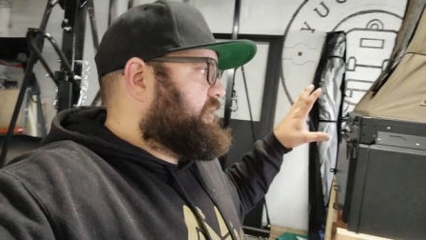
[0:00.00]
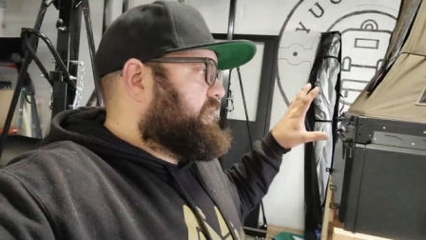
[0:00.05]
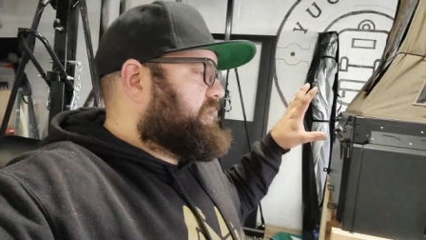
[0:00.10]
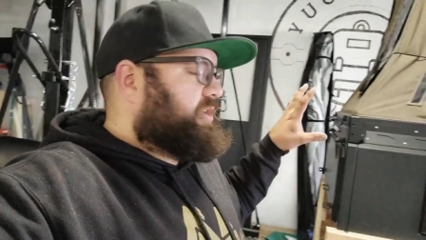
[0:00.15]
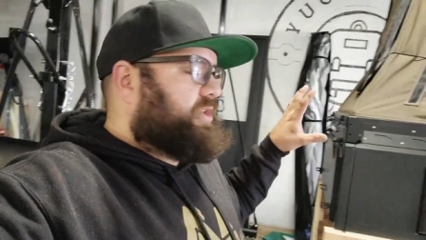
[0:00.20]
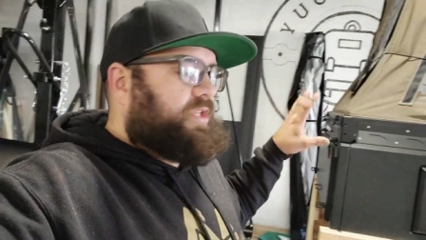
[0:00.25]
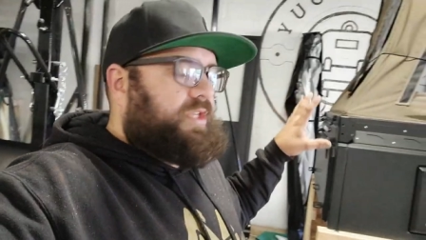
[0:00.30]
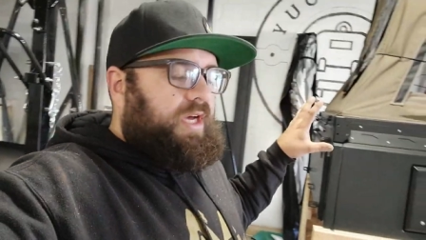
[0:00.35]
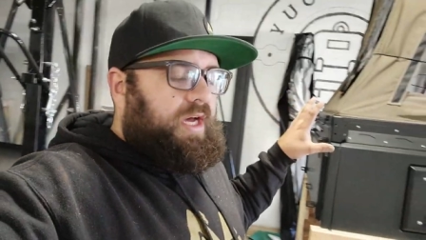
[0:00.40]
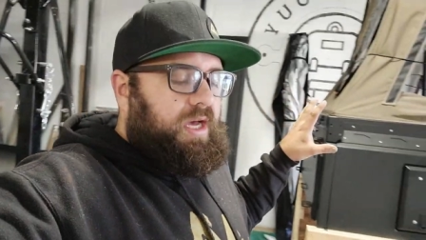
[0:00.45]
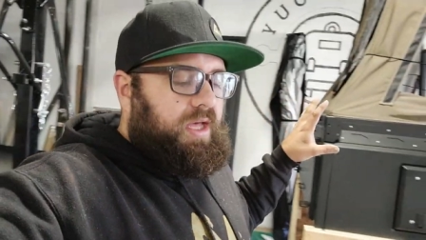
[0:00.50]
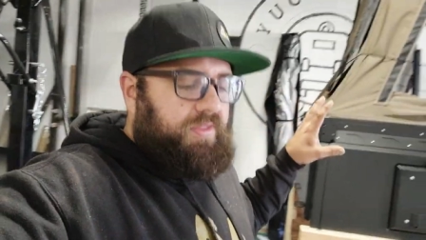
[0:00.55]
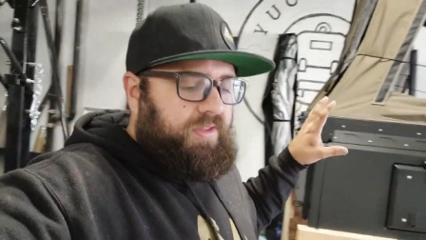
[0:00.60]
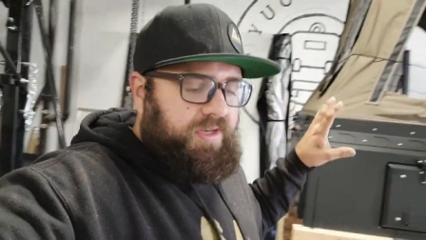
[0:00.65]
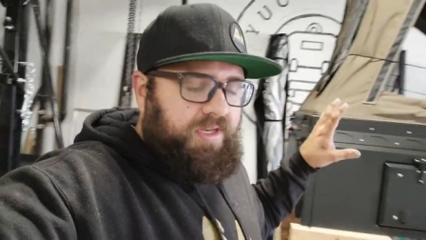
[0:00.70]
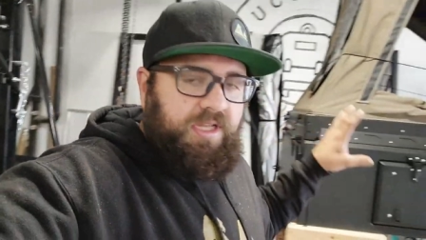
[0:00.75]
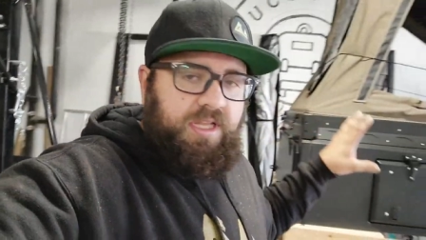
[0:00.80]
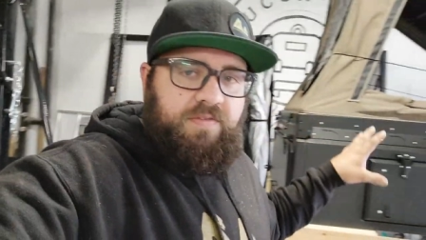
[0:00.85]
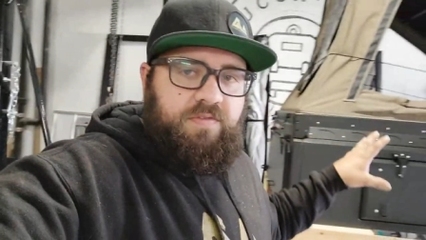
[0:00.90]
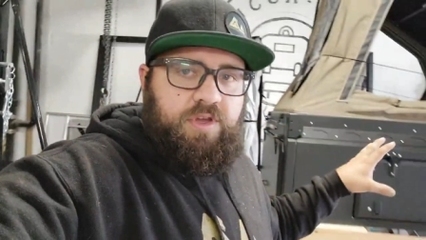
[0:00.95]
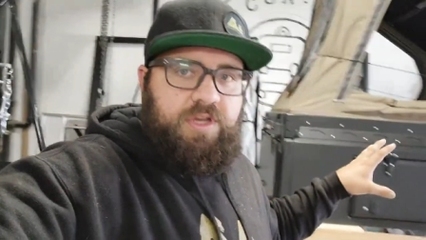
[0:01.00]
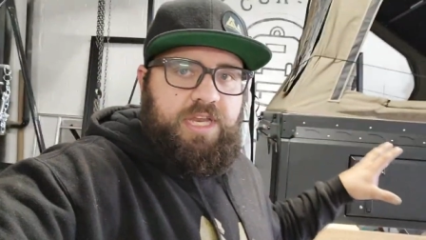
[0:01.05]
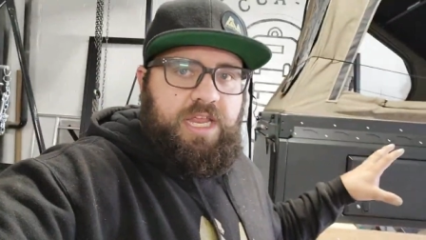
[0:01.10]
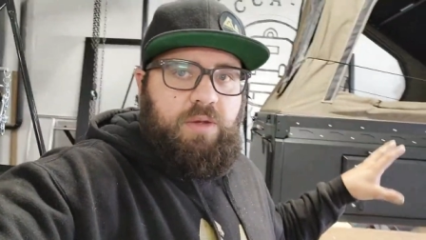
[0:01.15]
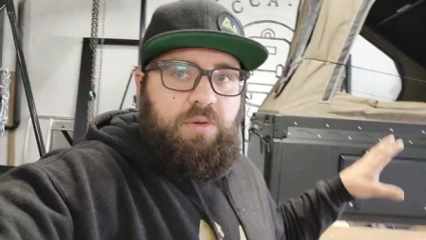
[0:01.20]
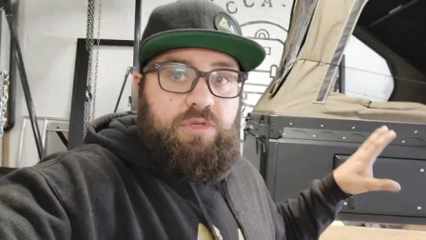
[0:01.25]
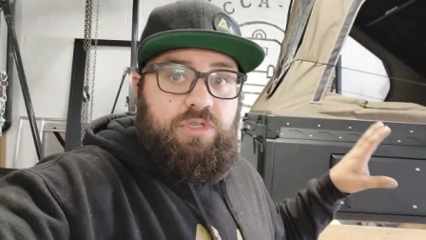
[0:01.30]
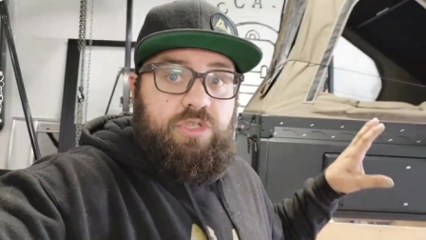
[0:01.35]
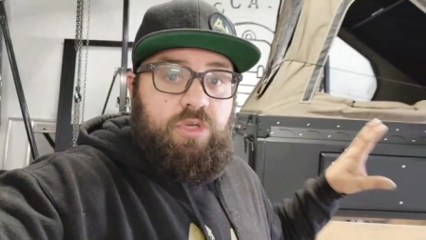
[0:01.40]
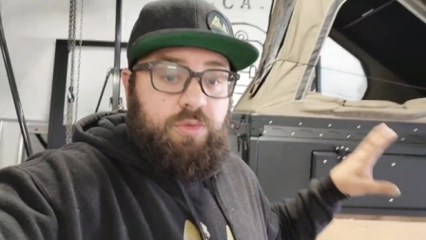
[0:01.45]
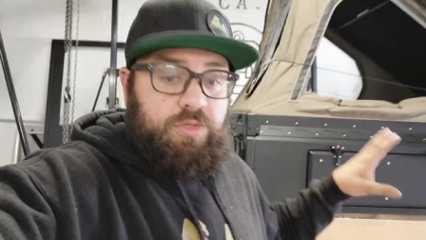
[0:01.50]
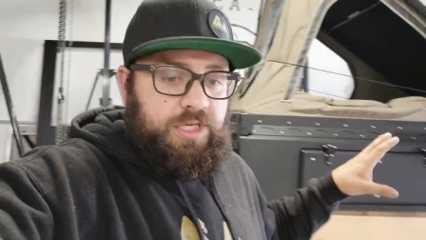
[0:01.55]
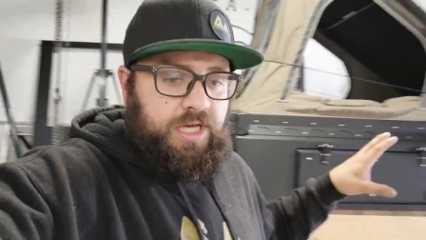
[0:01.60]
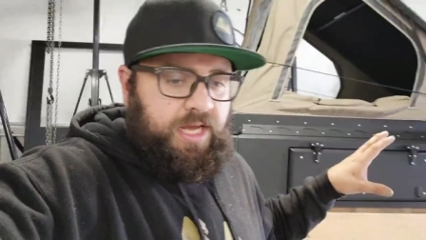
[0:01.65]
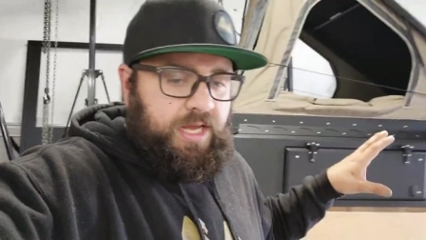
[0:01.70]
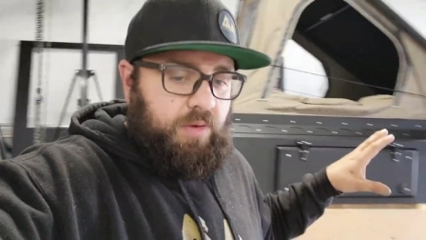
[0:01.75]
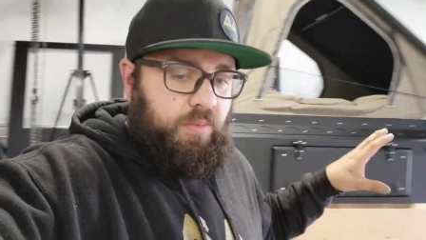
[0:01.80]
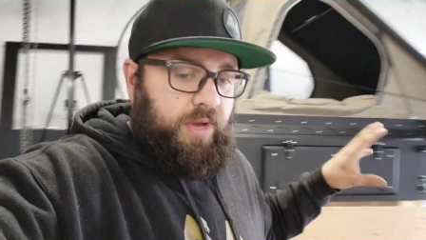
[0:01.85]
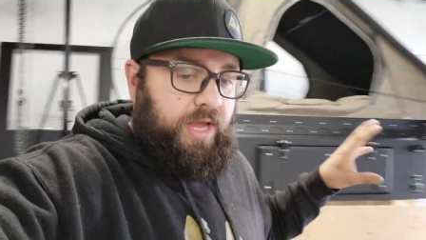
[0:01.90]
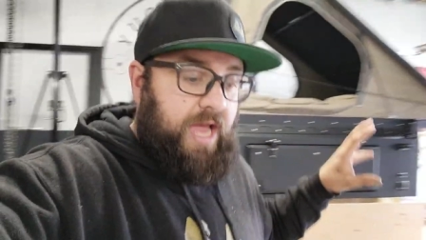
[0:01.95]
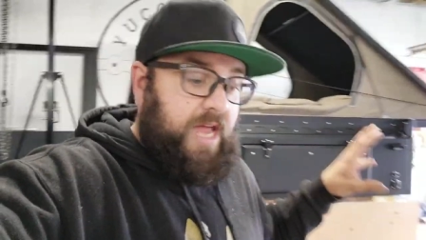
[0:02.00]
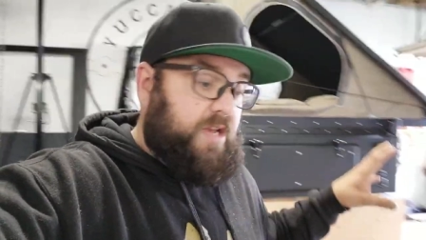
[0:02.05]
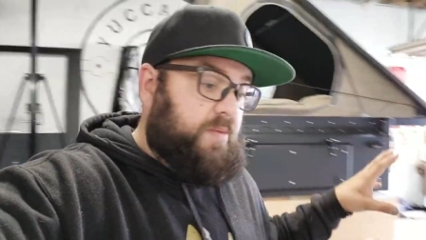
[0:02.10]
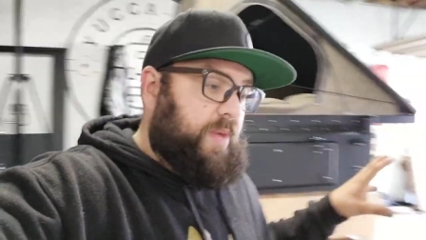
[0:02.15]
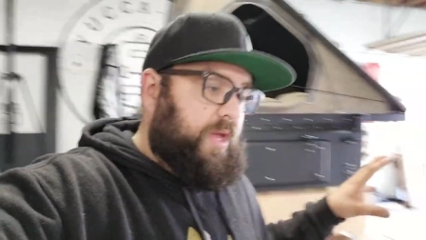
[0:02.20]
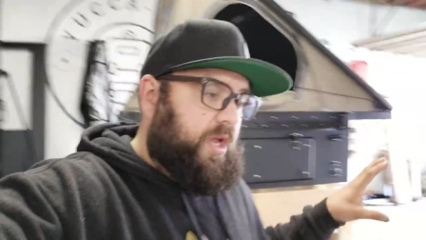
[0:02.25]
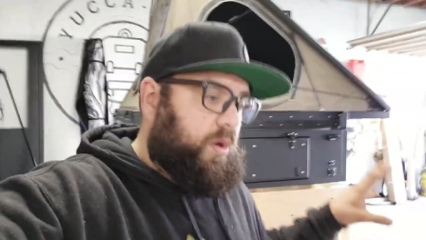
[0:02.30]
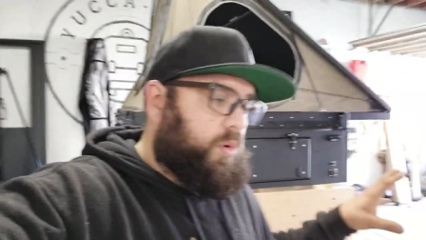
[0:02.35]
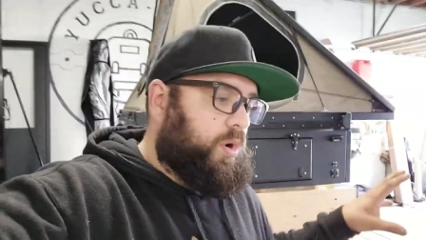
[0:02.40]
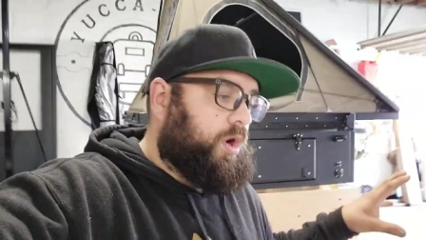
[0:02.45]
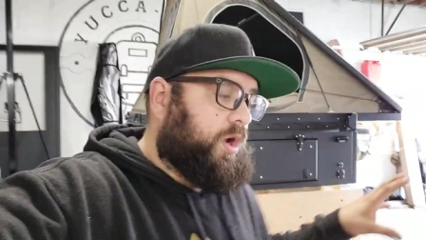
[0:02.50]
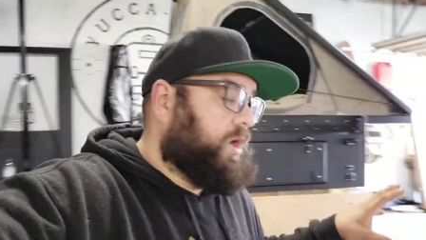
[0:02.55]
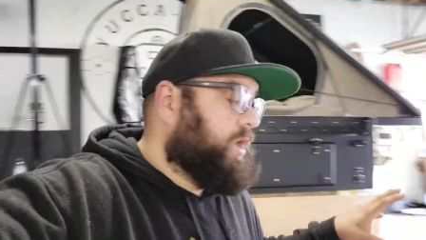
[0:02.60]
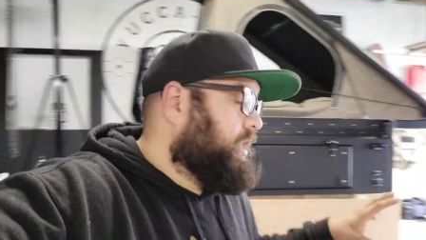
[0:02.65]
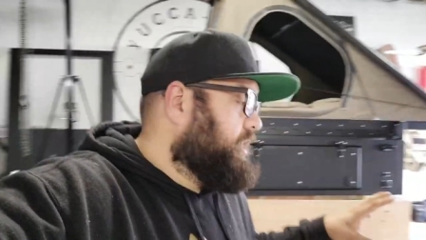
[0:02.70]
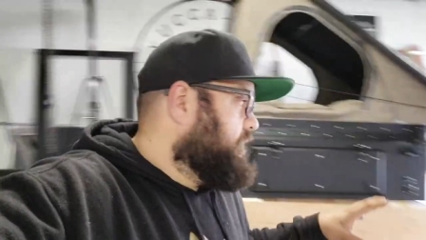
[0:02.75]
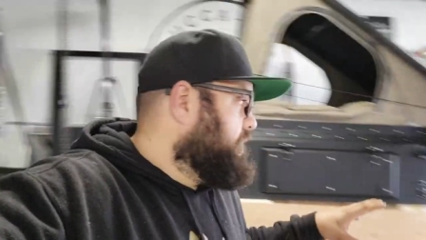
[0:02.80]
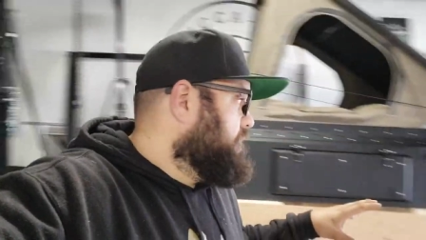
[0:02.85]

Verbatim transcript: the uh, the delivery date was so tight and we had to make it work,